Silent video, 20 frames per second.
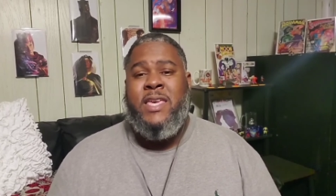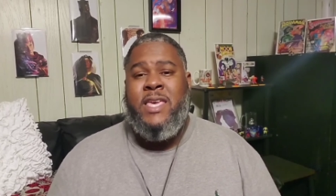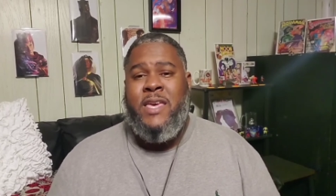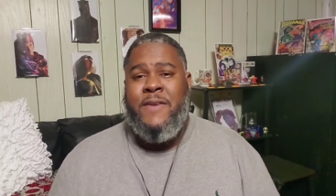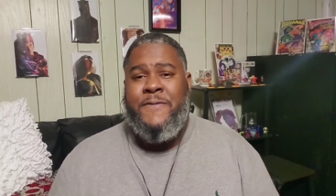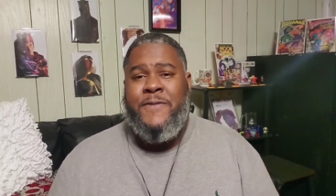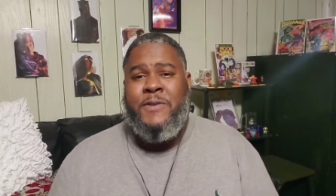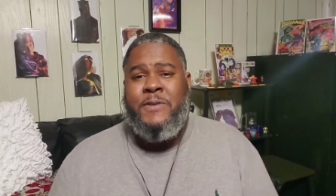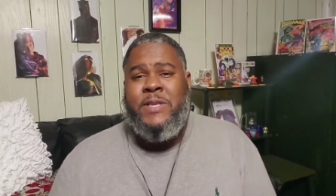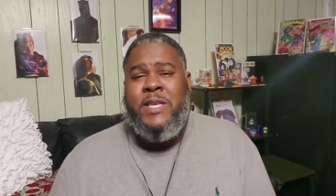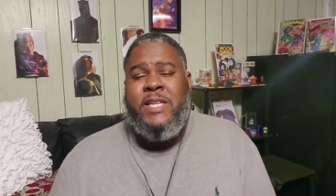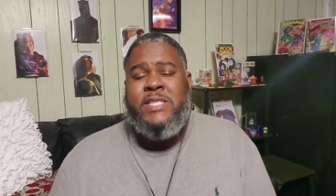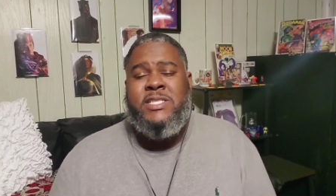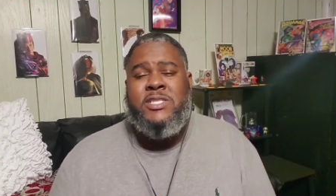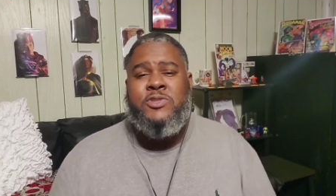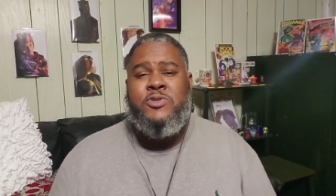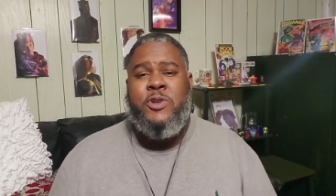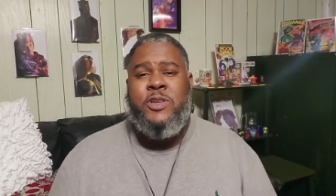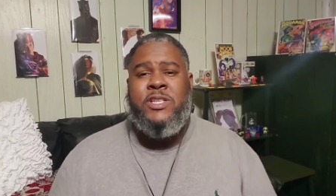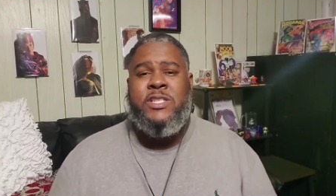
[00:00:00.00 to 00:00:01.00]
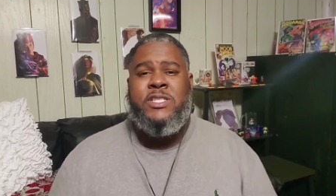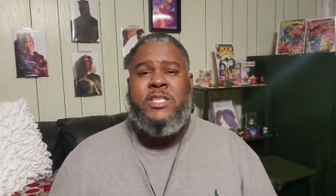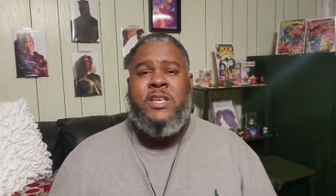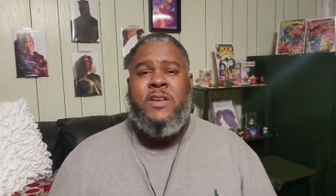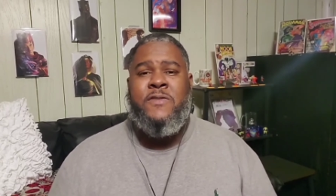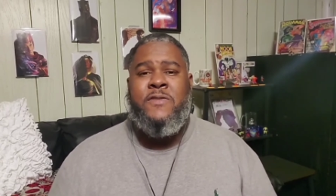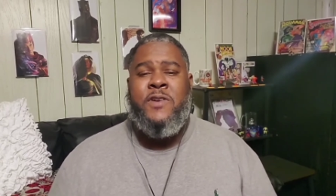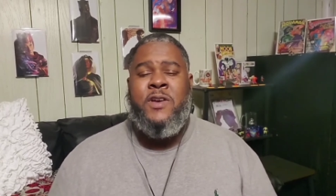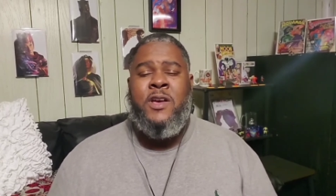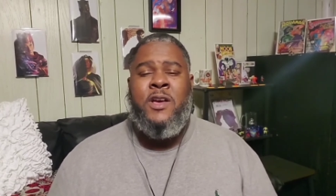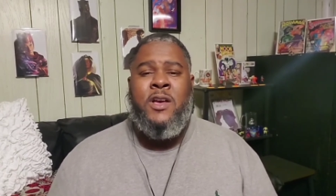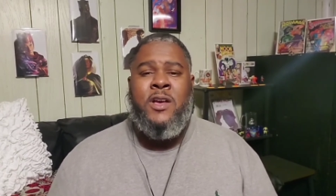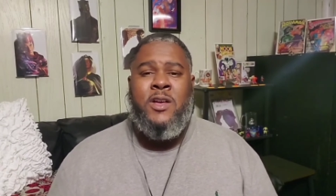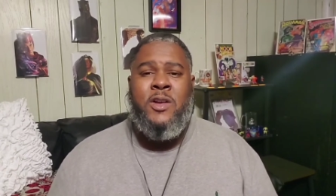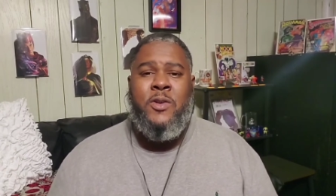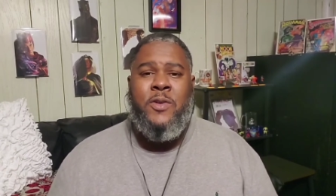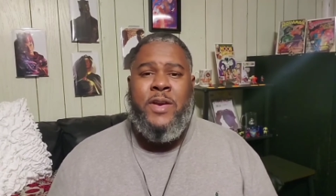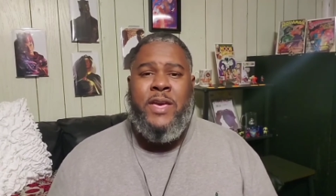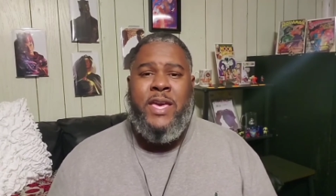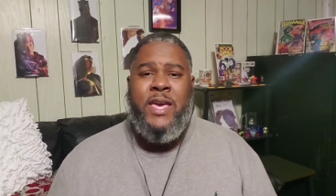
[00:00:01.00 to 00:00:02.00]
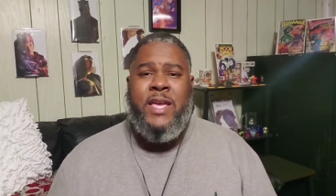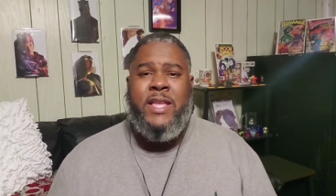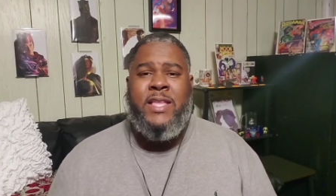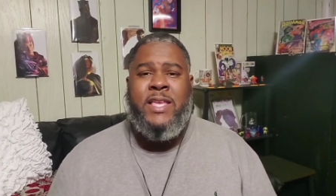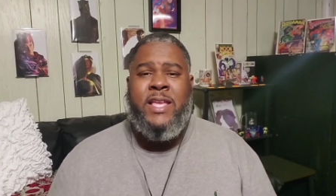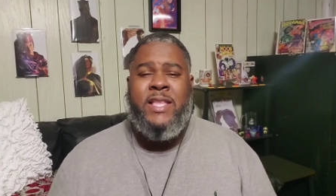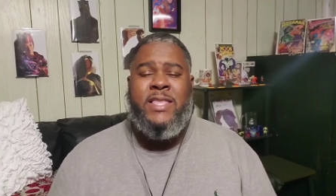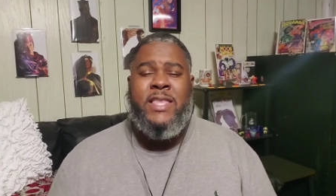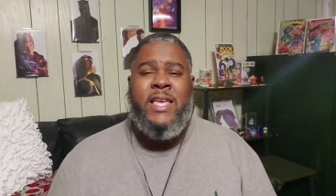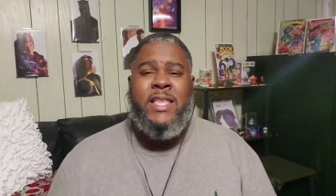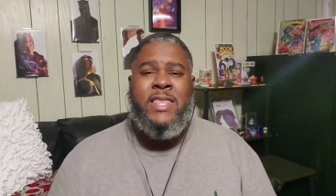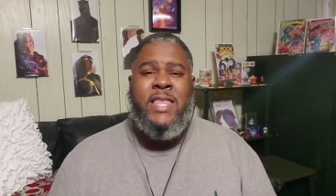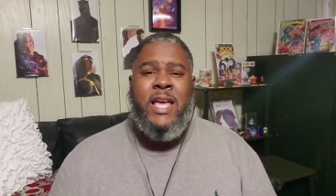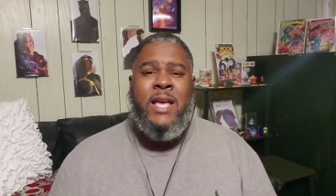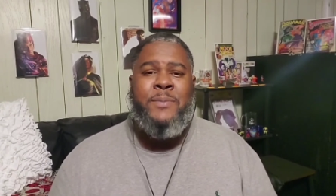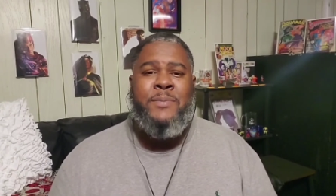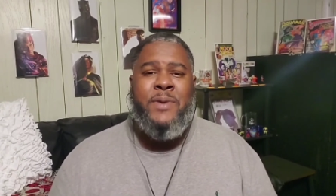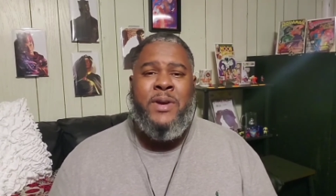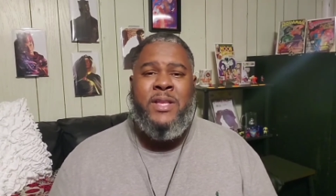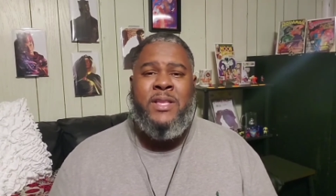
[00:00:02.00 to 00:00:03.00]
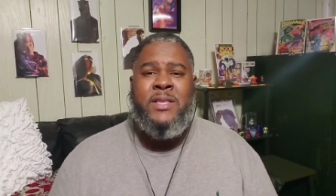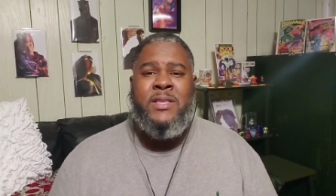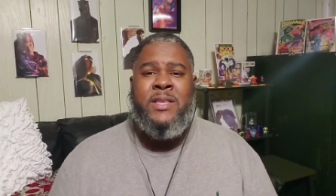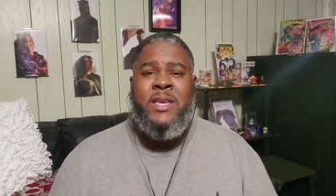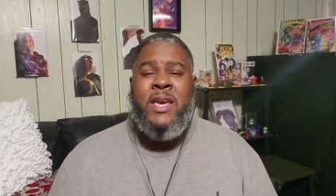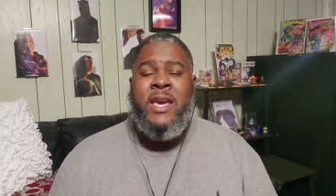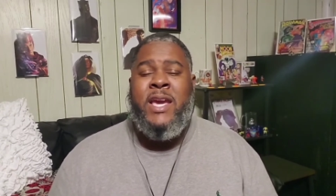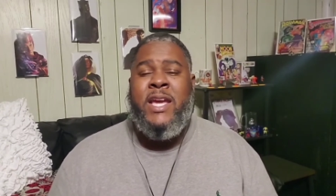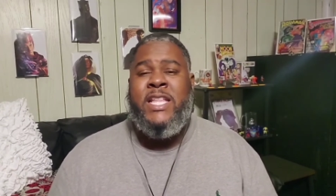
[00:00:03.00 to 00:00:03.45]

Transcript: If you did enjoy yourself, go ahead, hit that like button.